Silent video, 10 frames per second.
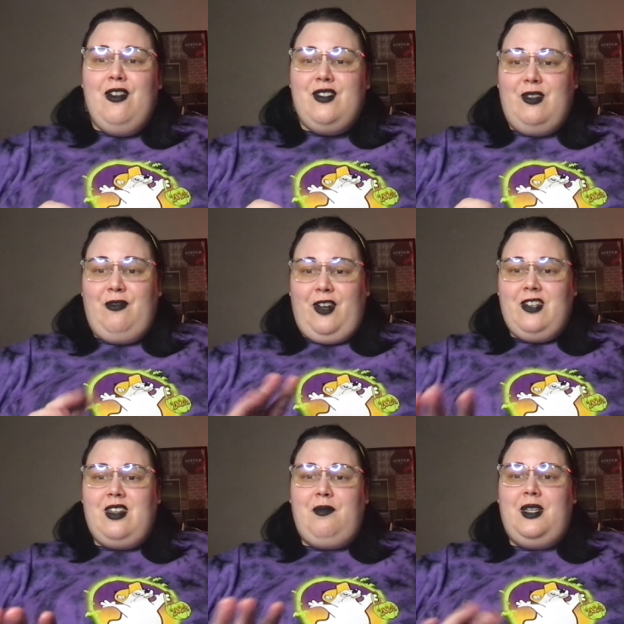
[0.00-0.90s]
So
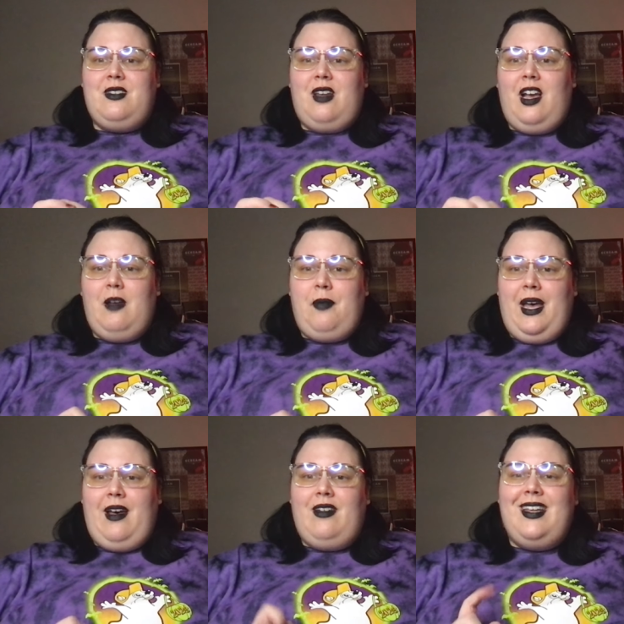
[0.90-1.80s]
first up, let's talk
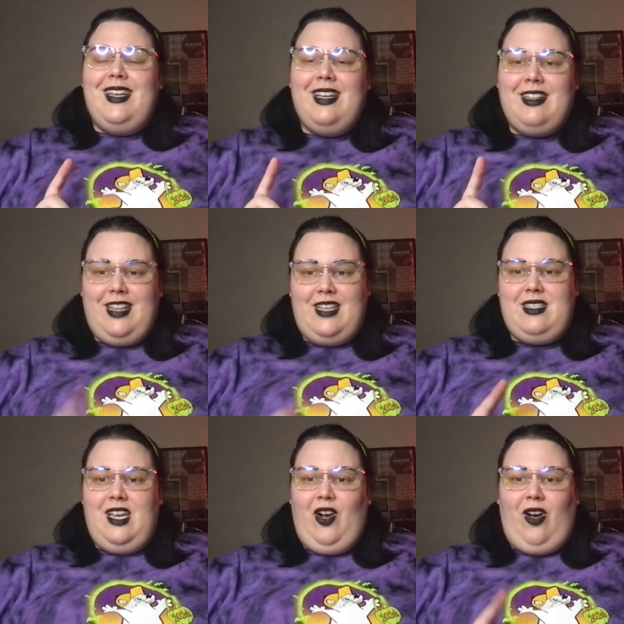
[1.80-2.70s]
about
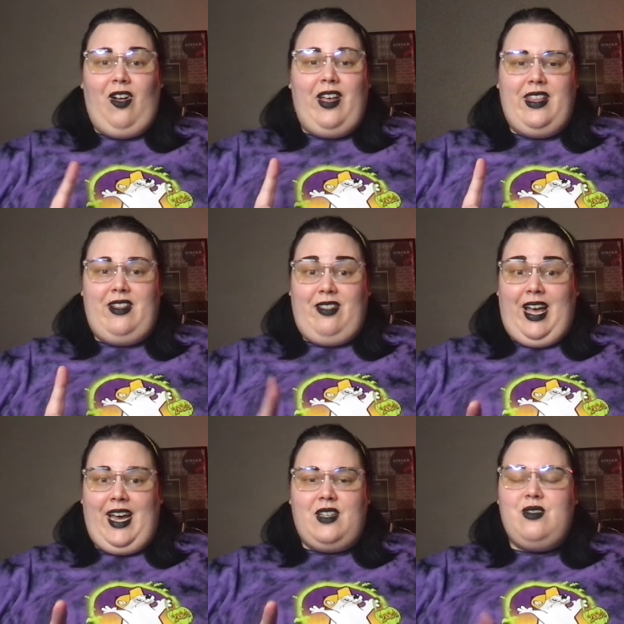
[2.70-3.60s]
Leslie Hall and the Lies.